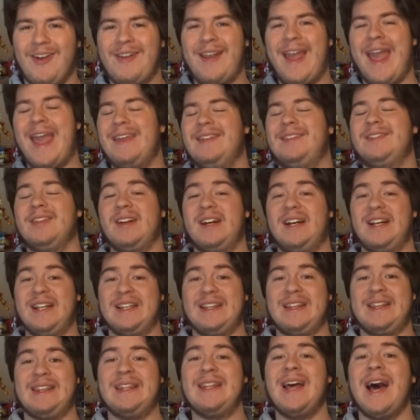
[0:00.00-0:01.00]
Okay,
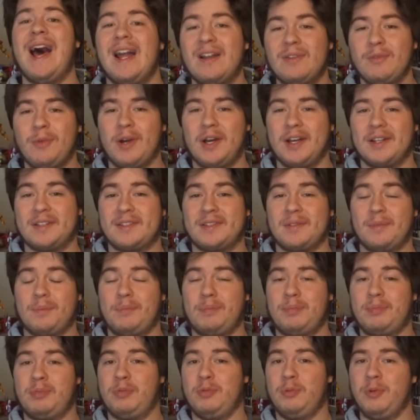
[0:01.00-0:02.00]
so that was
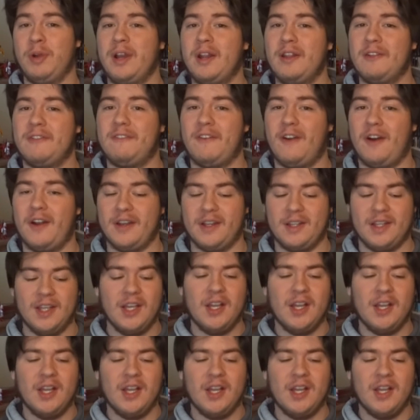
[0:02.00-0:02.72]
pretty funny.